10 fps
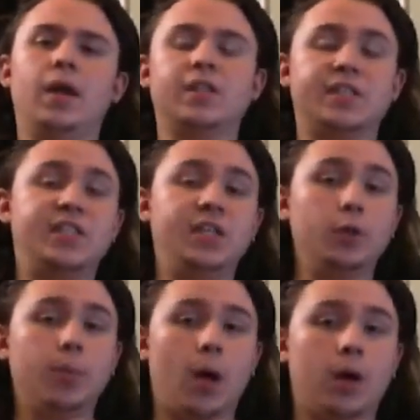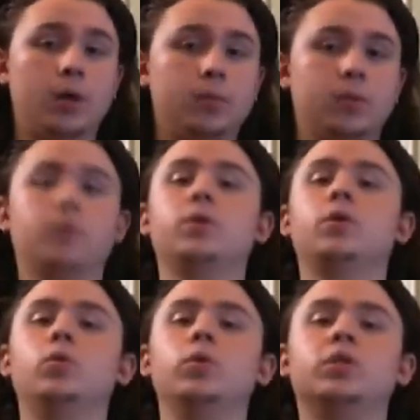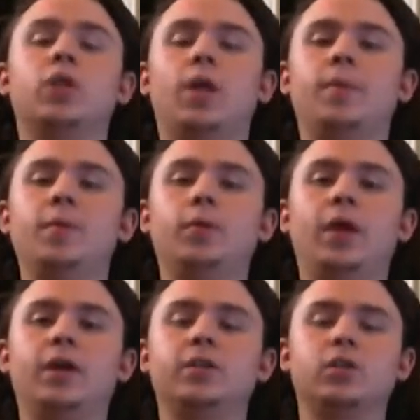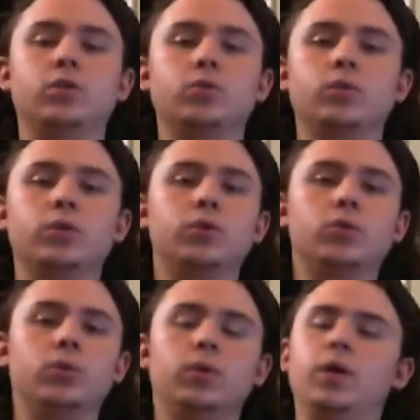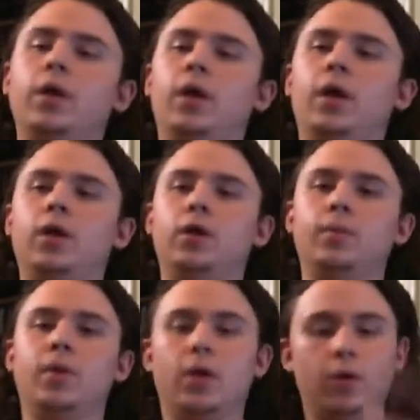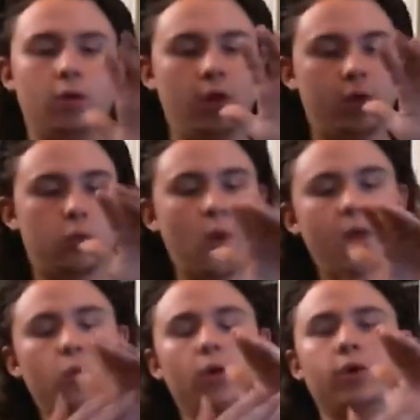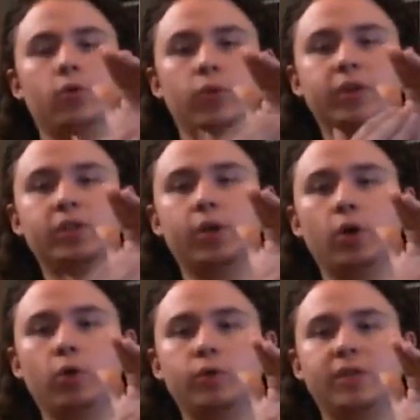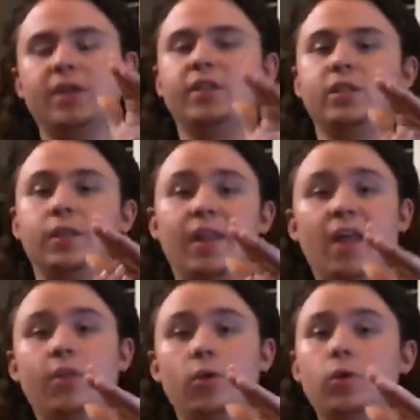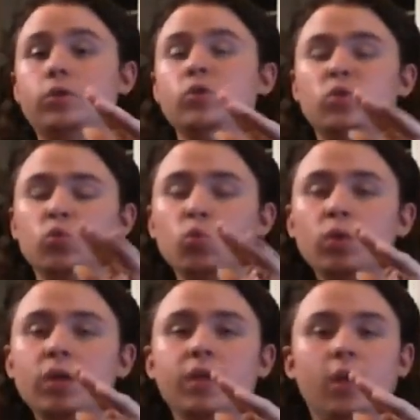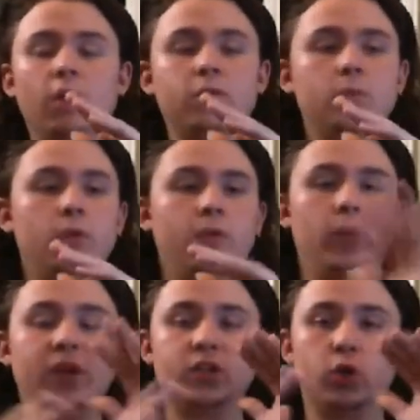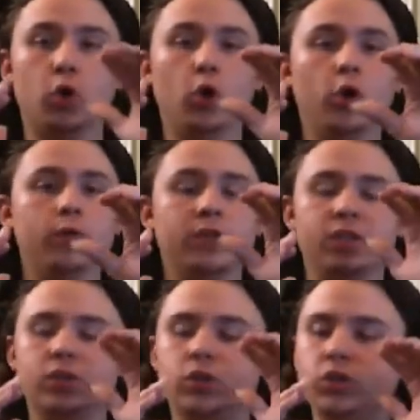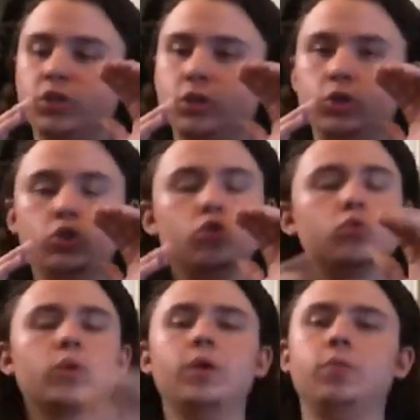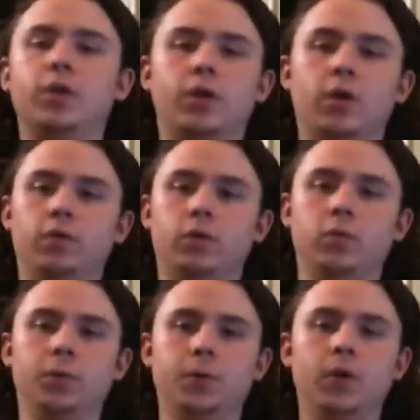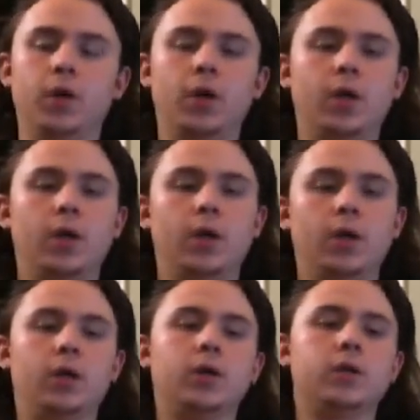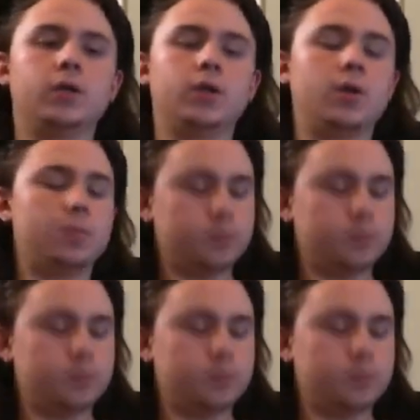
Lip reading: it has a steel bottom, which a lot of people like because it looks really cool. And like right where your wrist goes, it's leather, so it's really comfortable, and the way it's curved, it's just extremely comfortable. And